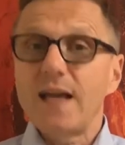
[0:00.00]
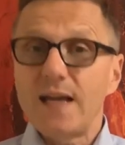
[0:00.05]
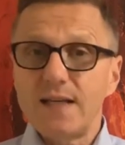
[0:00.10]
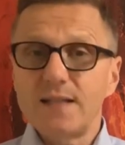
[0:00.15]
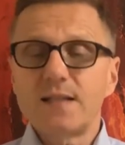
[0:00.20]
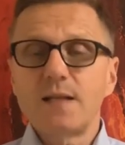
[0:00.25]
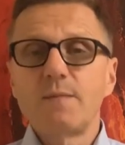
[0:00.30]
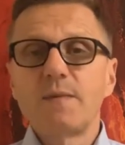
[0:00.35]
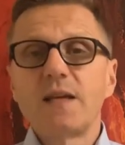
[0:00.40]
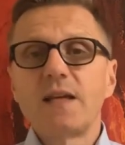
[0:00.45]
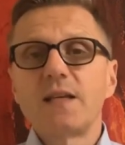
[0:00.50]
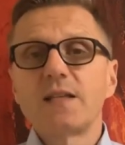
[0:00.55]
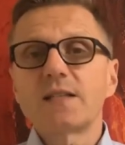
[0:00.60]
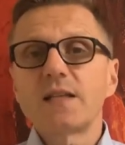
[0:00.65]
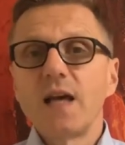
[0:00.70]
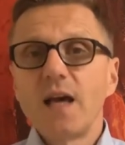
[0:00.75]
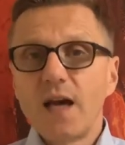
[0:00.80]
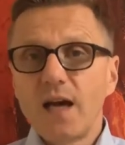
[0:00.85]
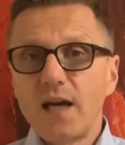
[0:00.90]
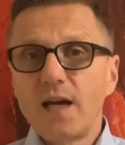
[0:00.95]

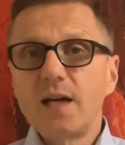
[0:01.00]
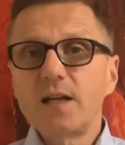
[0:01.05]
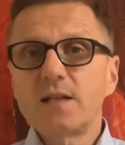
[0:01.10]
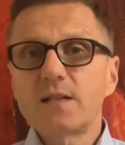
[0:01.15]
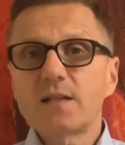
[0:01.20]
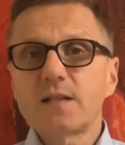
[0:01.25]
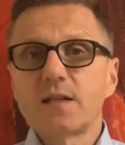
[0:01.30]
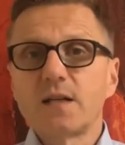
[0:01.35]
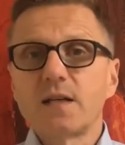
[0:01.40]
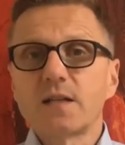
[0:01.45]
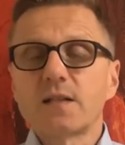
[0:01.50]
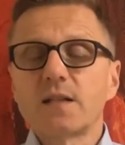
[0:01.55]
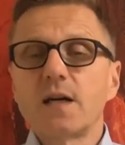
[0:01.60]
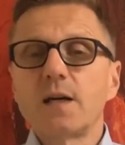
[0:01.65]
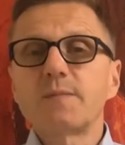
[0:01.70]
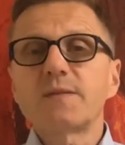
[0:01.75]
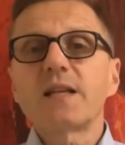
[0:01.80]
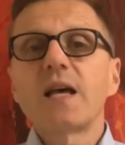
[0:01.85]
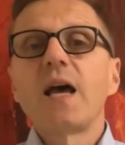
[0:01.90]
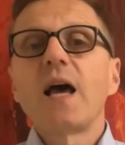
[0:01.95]
SMEs and
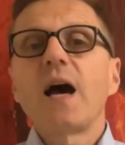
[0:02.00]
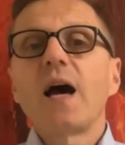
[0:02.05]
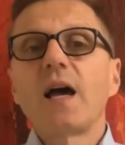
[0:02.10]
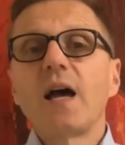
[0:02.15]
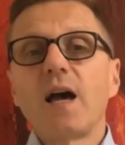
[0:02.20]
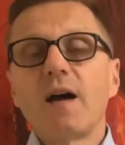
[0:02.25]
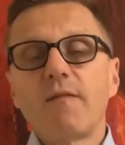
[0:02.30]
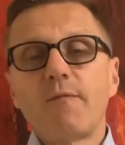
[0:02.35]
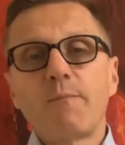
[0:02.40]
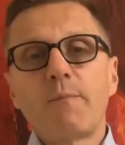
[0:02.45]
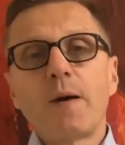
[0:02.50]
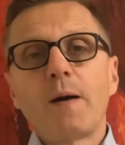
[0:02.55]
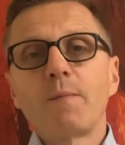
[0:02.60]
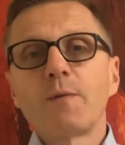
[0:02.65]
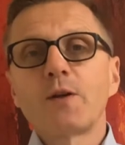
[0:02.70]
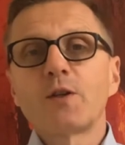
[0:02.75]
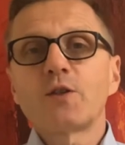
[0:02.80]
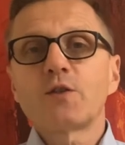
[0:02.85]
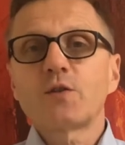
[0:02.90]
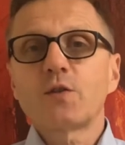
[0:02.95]
startups, I have
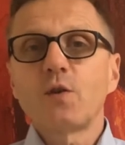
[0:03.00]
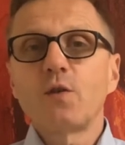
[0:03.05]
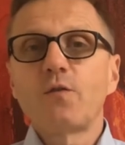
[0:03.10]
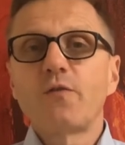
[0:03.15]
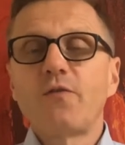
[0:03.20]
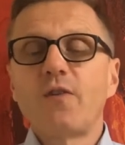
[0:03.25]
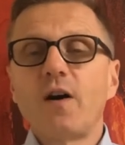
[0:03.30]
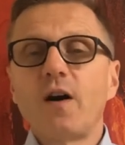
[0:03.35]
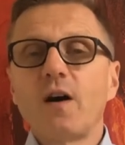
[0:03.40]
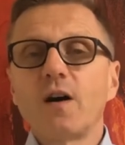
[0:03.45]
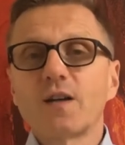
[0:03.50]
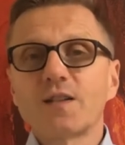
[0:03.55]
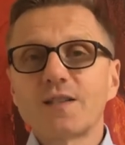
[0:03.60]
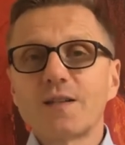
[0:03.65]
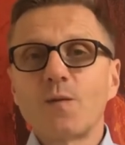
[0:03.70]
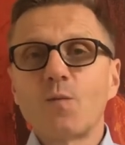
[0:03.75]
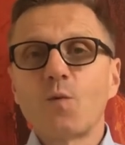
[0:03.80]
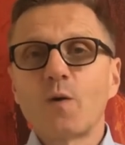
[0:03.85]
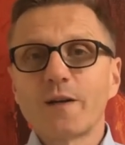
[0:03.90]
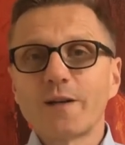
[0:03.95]
published so far
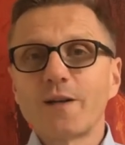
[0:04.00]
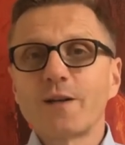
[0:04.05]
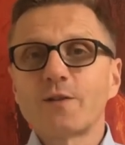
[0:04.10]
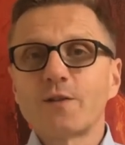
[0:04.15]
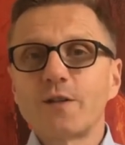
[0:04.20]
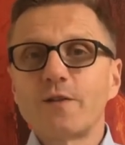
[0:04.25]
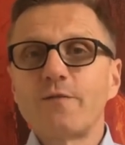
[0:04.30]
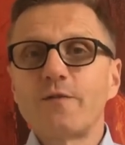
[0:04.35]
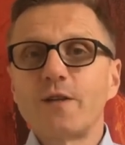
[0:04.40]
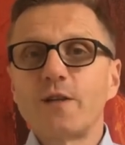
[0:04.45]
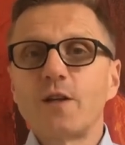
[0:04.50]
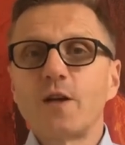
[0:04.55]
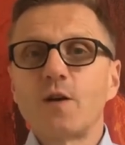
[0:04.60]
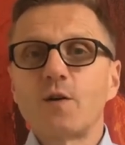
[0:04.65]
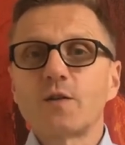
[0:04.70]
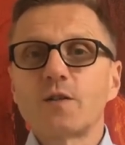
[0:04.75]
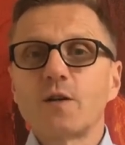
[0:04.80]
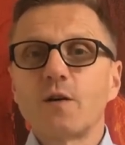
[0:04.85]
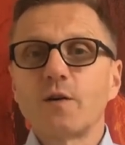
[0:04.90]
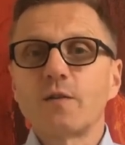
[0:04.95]
some 100
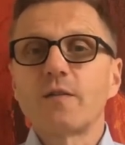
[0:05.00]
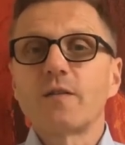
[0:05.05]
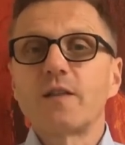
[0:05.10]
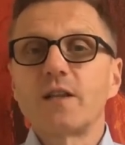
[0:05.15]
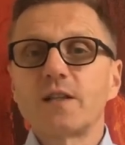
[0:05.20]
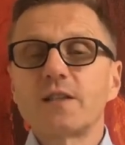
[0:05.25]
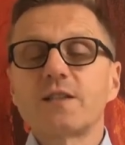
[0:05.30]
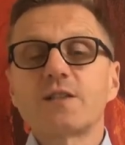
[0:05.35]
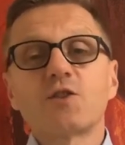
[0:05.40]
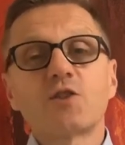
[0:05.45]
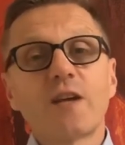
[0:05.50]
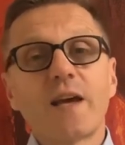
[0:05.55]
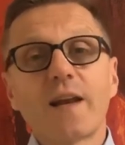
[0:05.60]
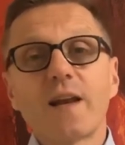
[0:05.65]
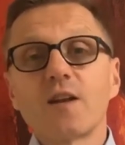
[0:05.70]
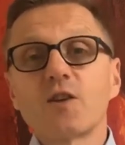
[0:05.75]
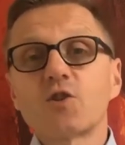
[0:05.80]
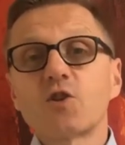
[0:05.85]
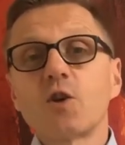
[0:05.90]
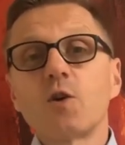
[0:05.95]
videos on this
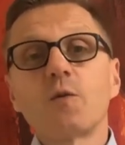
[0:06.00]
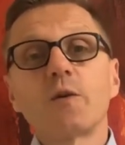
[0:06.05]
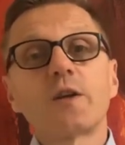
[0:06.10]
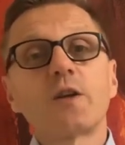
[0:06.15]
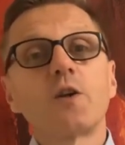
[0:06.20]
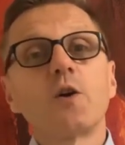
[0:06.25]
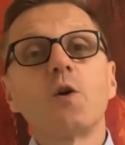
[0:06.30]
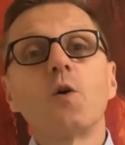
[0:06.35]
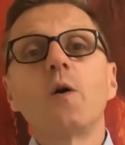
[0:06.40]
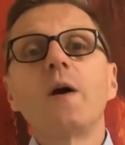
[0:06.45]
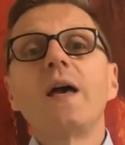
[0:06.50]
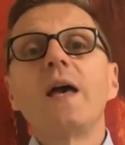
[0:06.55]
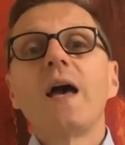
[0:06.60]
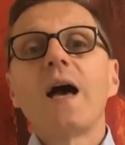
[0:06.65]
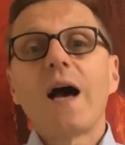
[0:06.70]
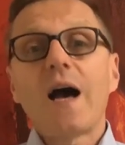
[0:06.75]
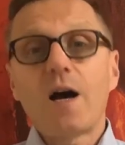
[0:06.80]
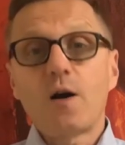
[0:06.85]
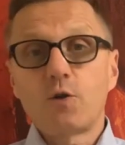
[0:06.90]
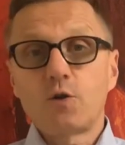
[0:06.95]
channel showing you
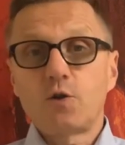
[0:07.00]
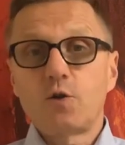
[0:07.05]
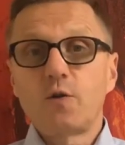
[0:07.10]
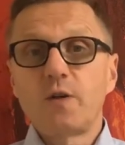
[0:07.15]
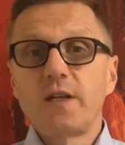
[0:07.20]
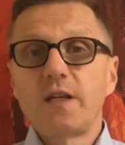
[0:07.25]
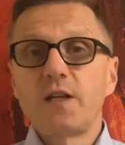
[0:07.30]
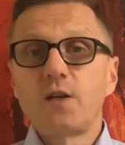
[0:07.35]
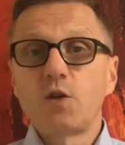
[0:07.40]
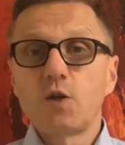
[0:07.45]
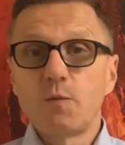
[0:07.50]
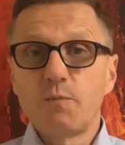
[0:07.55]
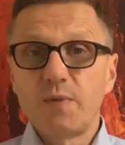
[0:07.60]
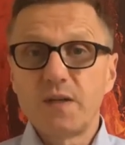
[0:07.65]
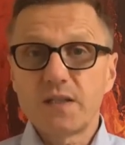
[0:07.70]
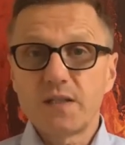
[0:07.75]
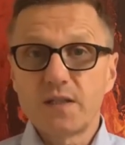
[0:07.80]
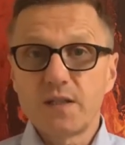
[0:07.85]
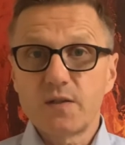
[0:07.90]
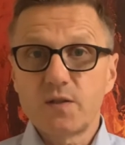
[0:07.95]
how to lead your
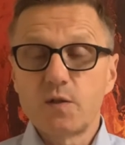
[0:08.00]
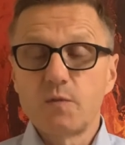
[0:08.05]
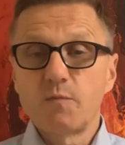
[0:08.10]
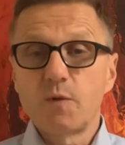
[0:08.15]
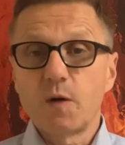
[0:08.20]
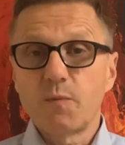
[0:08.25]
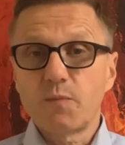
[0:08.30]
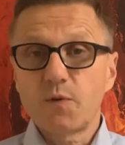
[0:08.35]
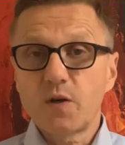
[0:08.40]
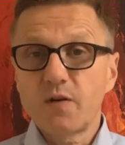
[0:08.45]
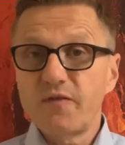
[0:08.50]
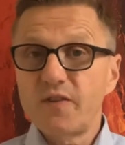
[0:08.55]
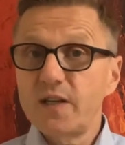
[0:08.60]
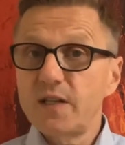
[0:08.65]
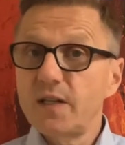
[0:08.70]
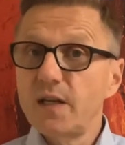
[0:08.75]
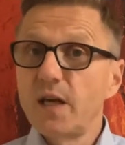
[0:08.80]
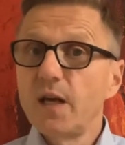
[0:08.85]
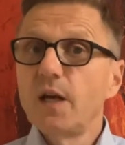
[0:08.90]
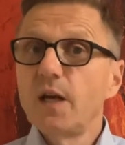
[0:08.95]
business to more
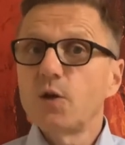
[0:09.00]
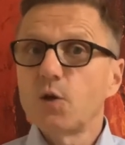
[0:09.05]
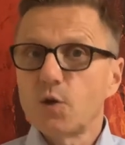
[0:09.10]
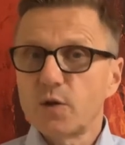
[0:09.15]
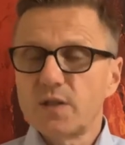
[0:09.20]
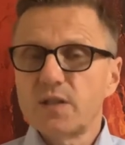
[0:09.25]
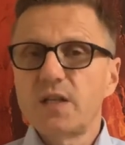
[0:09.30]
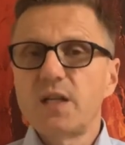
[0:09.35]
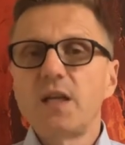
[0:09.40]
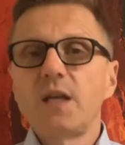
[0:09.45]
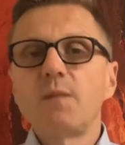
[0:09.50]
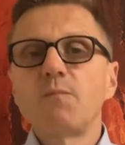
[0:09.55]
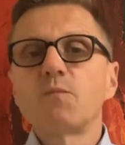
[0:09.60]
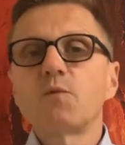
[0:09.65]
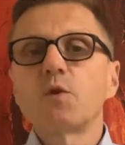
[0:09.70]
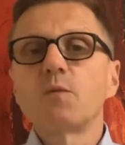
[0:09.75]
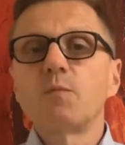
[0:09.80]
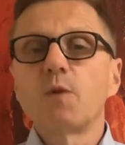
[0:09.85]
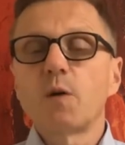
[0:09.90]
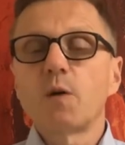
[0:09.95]
profit, your team
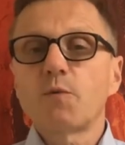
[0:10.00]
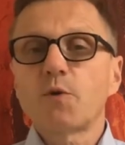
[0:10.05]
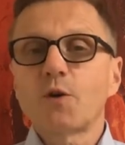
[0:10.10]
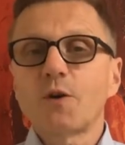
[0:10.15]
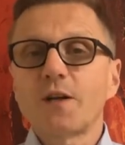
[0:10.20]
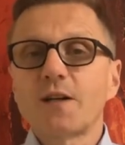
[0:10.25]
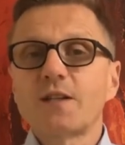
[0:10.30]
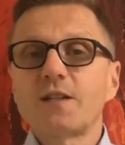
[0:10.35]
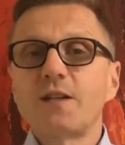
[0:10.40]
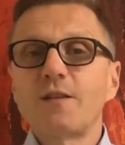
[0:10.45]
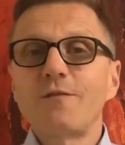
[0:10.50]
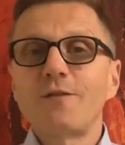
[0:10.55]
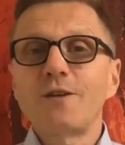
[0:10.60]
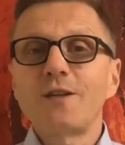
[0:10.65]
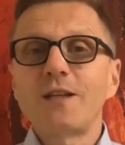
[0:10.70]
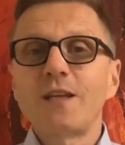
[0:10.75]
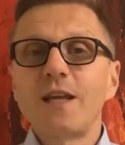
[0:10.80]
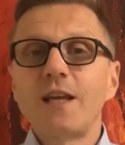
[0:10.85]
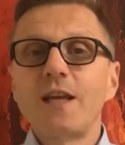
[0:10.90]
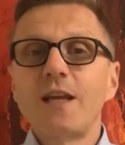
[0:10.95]
to more
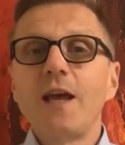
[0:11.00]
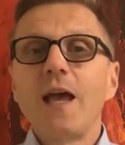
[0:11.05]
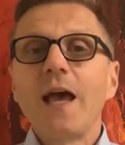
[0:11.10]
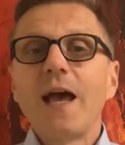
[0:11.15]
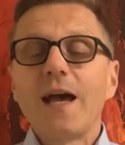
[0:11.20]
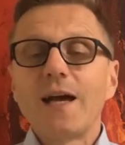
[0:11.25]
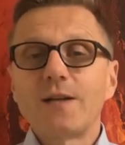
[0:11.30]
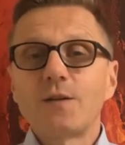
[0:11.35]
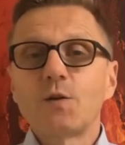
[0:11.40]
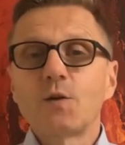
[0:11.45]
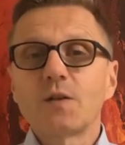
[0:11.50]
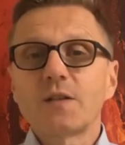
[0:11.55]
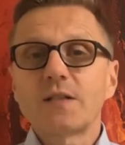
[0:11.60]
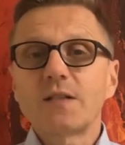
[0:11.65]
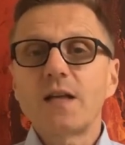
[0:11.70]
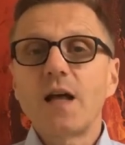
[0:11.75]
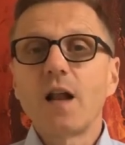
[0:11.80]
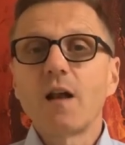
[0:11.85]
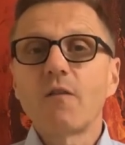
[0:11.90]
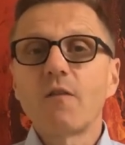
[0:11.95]
productivity, and
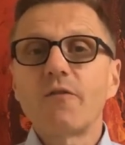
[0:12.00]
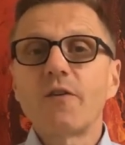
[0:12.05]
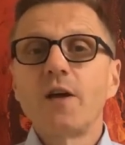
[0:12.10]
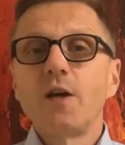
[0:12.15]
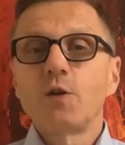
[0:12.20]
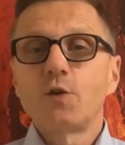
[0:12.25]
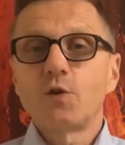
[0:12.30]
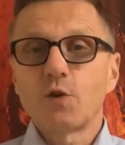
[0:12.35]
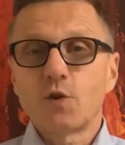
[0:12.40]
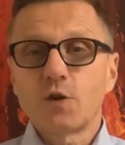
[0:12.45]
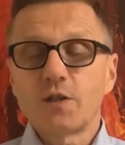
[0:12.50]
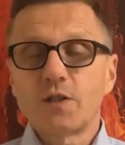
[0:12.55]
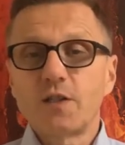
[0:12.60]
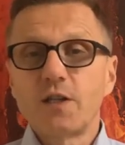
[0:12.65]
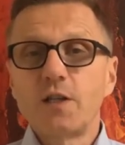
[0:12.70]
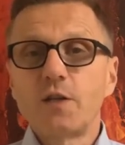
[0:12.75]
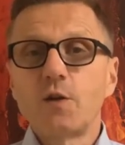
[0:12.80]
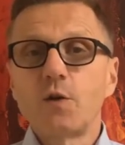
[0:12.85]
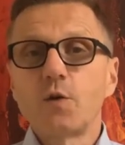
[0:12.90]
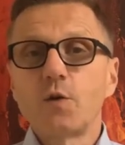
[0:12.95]
yourself to
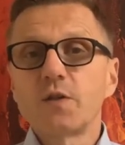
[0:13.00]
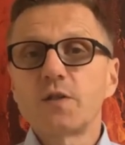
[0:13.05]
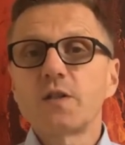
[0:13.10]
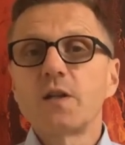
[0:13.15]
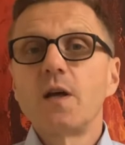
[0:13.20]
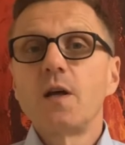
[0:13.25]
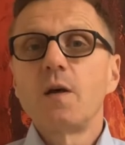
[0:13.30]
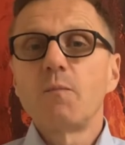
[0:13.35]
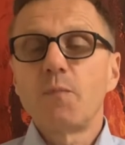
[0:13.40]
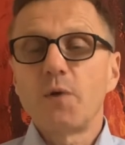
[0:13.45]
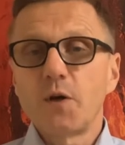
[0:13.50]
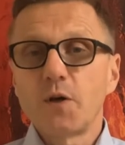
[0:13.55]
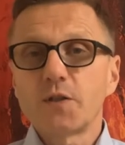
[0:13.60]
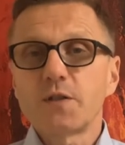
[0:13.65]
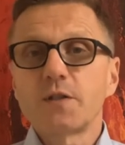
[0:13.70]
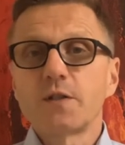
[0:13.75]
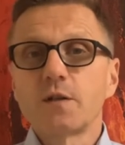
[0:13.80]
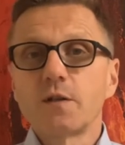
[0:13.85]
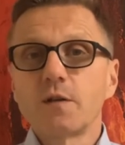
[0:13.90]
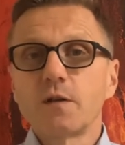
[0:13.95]
continuous
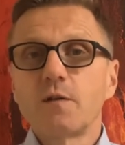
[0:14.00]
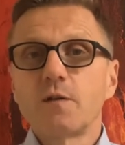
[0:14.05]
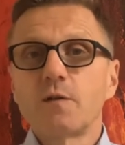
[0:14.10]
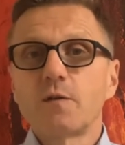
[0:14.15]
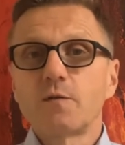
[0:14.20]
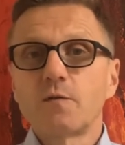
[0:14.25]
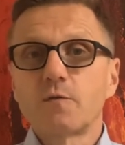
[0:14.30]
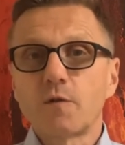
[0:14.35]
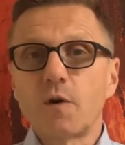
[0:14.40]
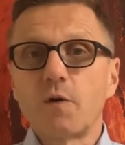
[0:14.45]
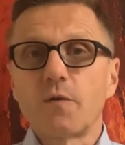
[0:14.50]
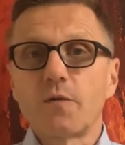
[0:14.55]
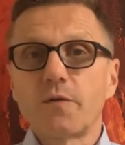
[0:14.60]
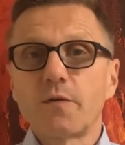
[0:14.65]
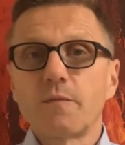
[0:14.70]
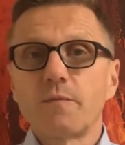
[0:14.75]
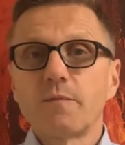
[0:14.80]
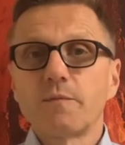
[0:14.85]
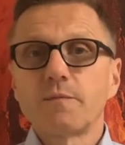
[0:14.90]
personal growth.